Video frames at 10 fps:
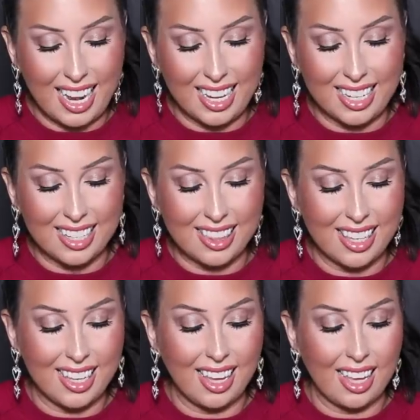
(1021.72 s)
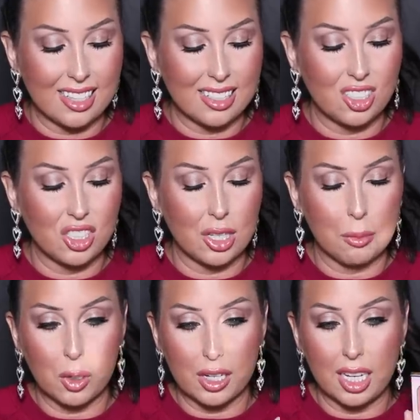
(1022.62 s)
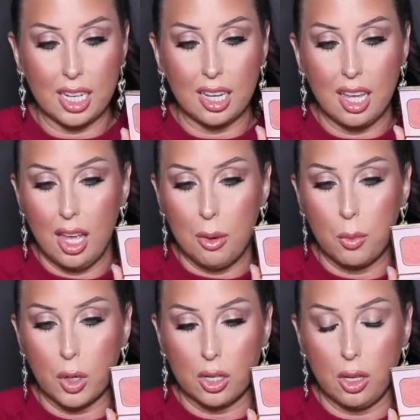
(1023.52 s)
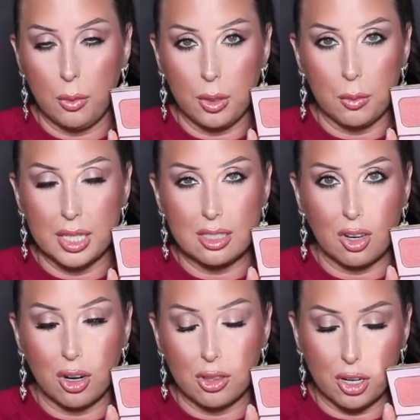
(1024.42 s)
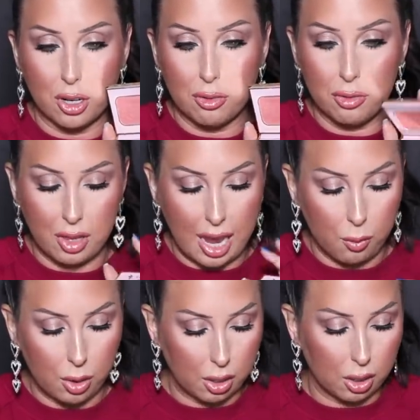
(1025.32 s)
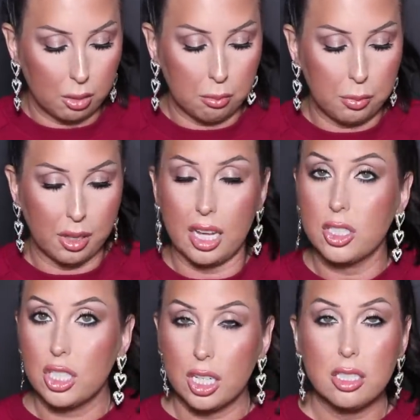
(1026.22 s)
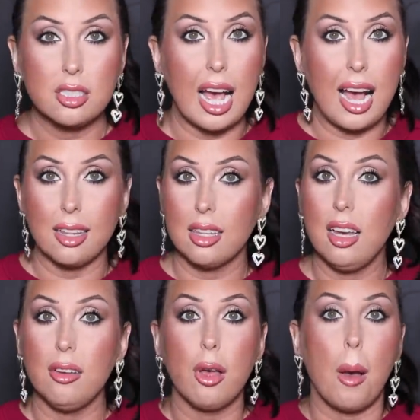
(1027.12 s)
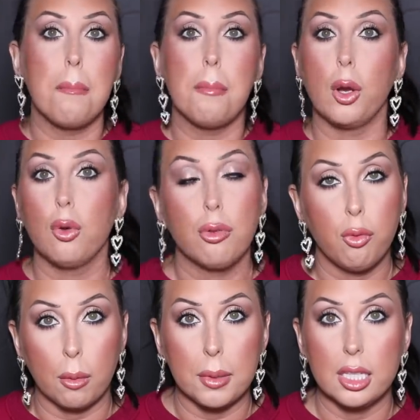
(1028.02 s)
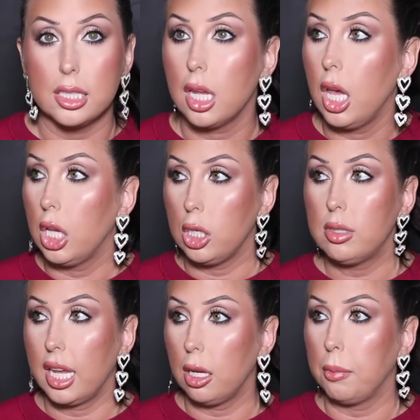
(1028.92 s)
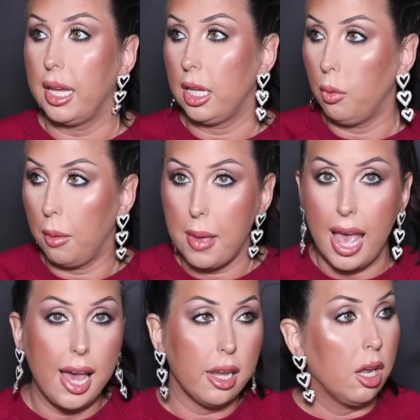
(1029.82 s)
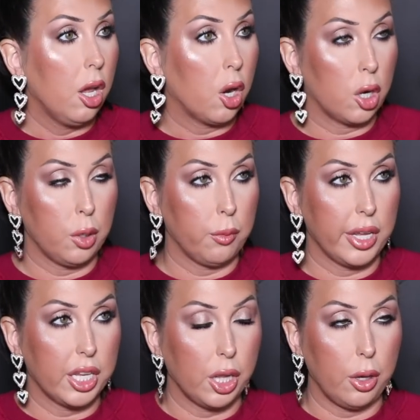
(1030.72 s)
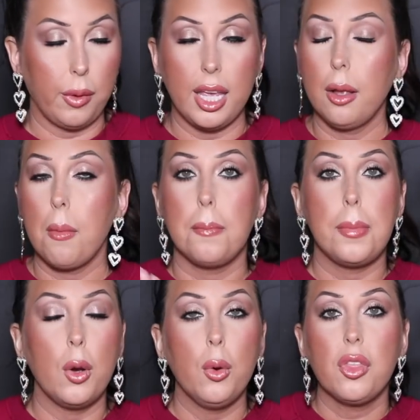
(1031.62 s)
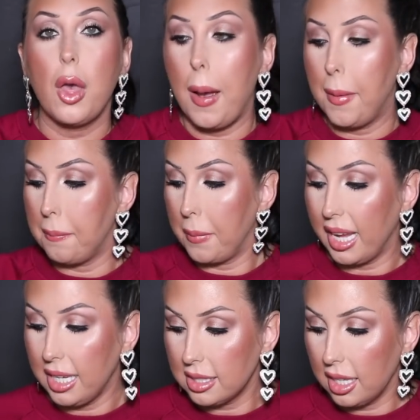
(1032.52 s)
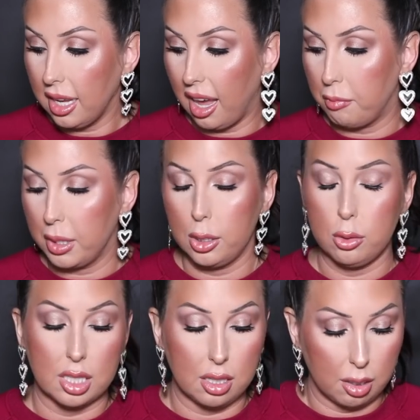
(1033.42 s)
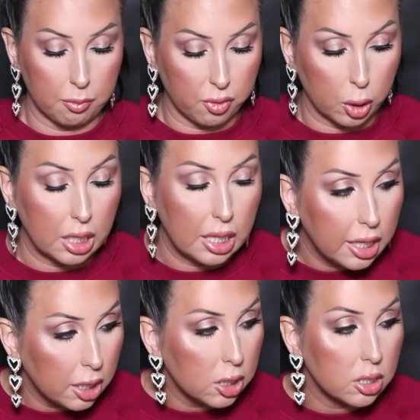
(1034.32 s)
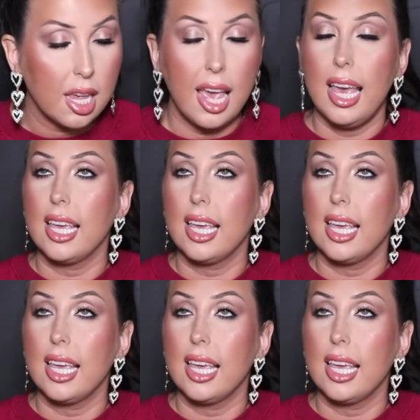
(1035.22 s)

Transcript: and the shimmery, more glowy ones are their flower blushers. I love both formulas. You take your pick. You want matte or you want glowy? Both amazing. I've been using them for years.